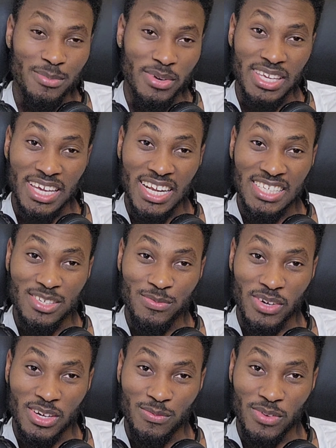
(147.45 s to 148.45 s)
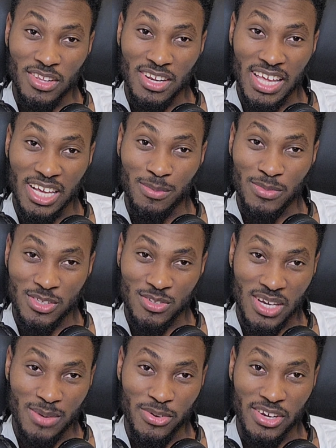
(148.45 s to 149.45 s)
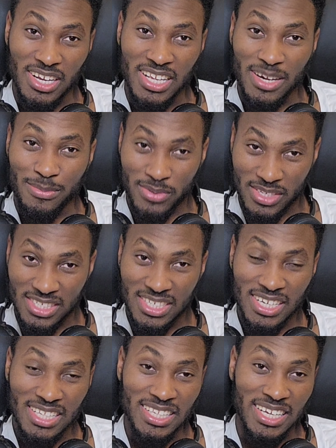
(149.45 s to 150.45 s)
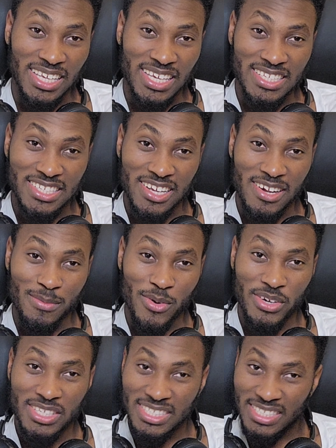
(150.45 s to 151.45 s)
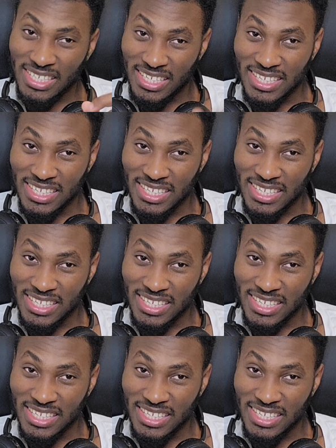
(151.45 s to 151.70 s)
But yeah, that's it for the video. Like, comment, subscribe, greatly appreciate it. And I get y'all boys.